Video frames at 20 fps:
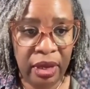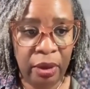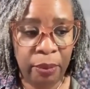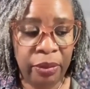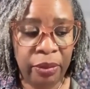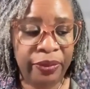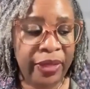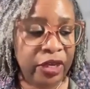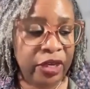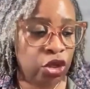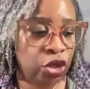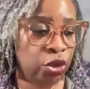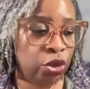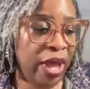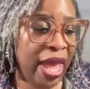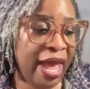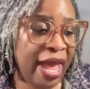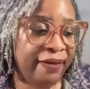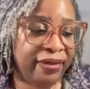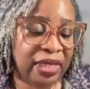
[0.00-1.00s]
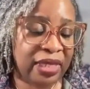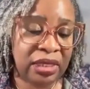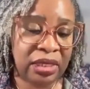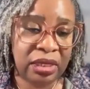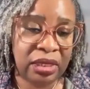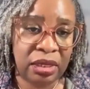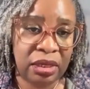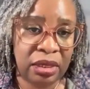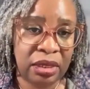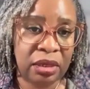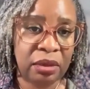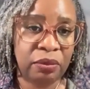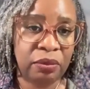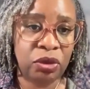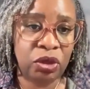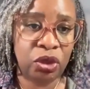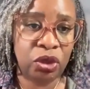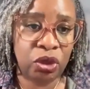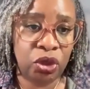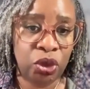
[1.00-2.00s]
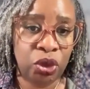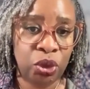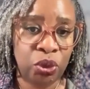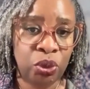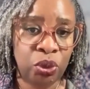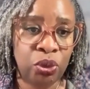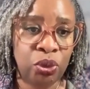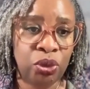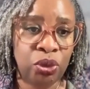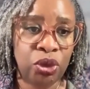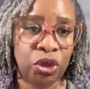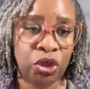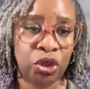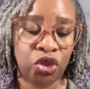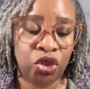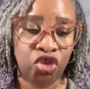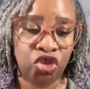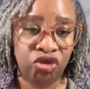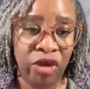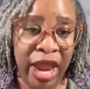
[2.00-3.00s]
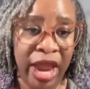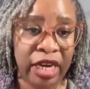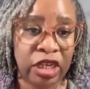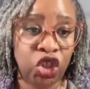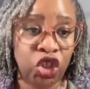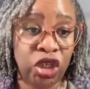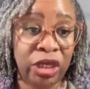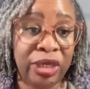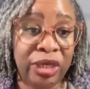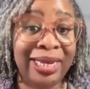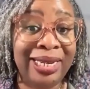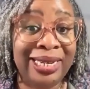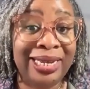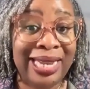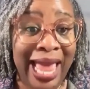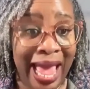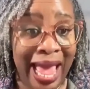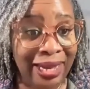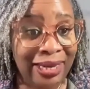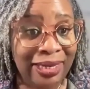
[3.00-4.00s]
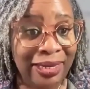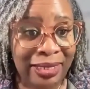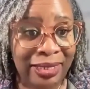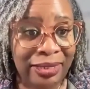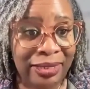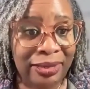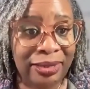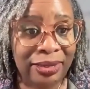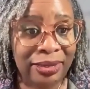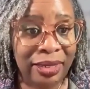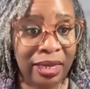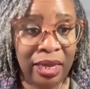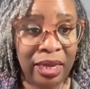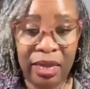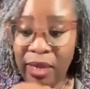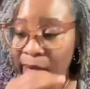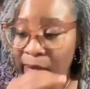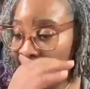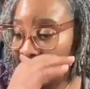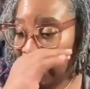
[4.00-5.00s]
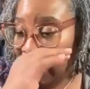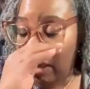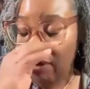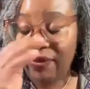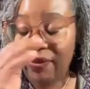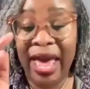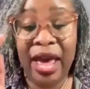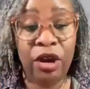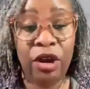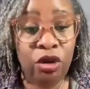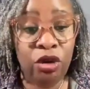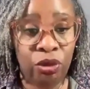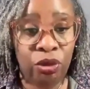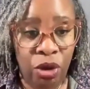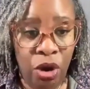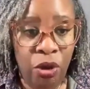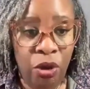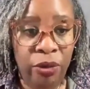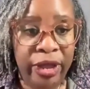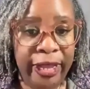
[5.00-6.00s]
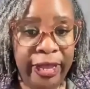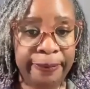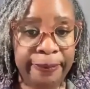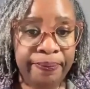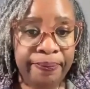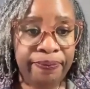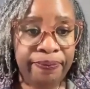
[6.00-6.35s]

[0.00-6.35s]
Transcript: but that you have the systems, the tools, the strategy, the knowledge of how to grow it